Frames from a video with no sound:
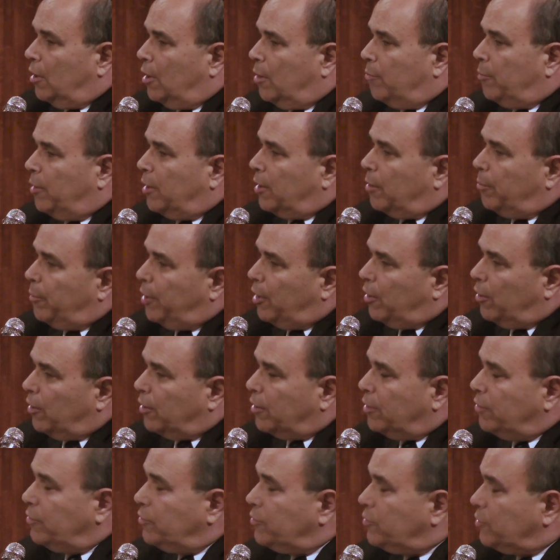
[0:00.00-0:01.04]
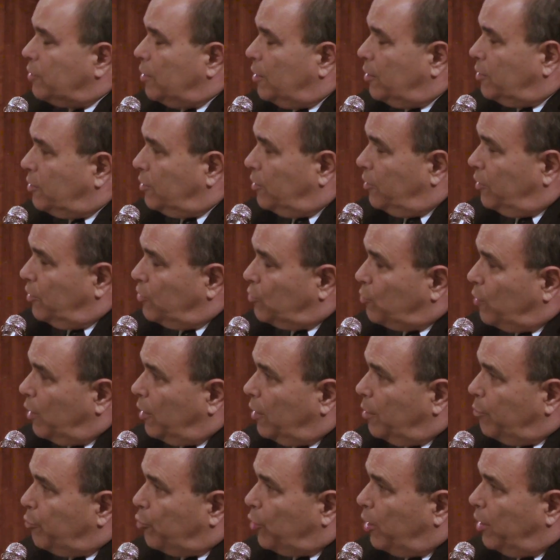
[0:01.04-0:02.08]
among Americans, it's in the
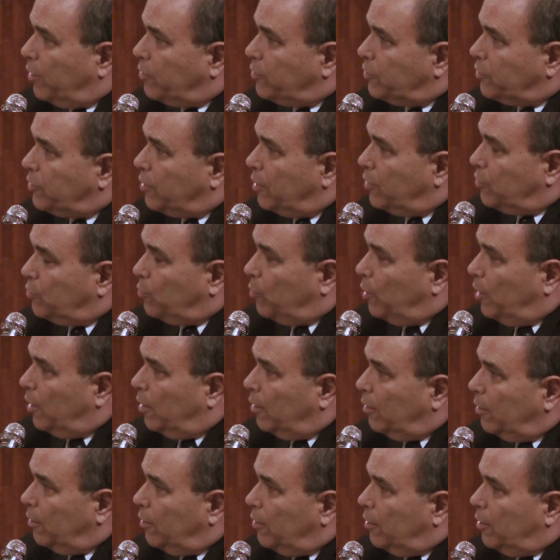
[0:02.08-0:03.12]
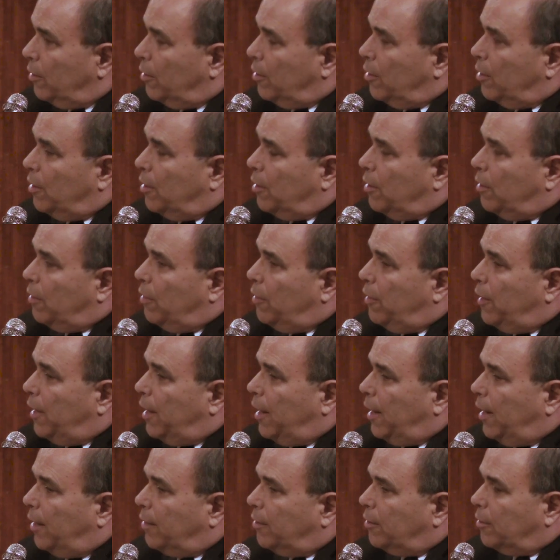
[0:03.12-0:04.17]
Israeli press as well,
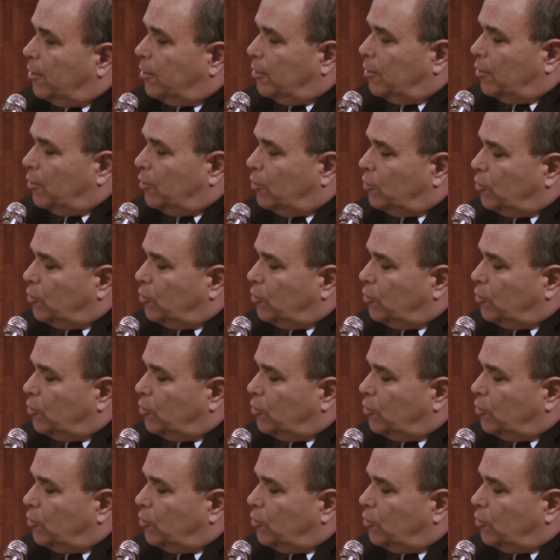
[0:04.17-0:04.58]
that